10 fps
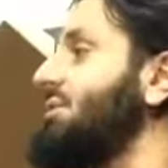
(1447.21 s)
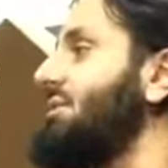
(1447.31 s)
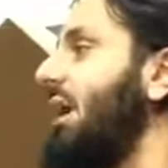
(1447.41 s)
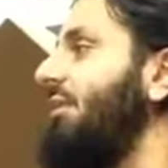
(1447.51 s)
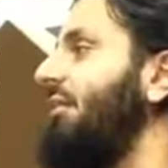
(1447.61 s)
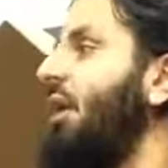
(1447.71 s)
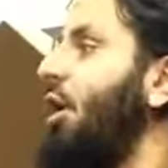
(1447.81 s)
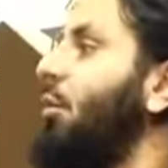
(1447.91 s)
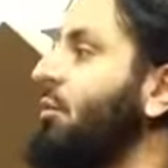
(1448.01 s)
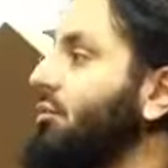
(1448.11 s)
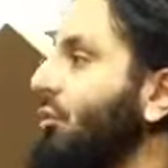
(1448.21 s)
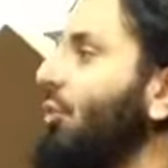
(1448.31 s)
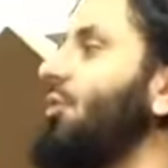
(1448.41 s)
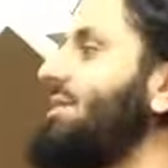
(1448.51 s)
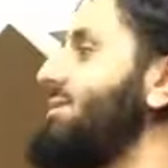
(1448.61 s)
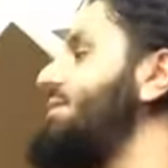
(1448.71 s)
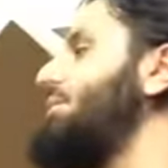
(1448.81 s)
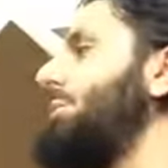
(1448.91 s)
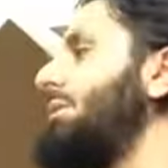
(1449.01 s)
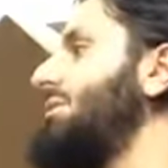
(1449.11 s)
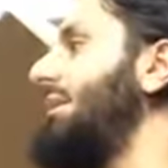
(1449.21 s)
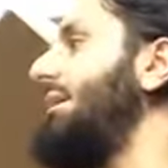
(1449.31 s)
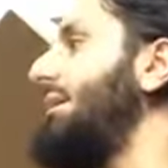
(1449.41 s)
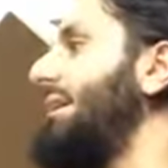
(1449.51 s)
stuff was always just supporting.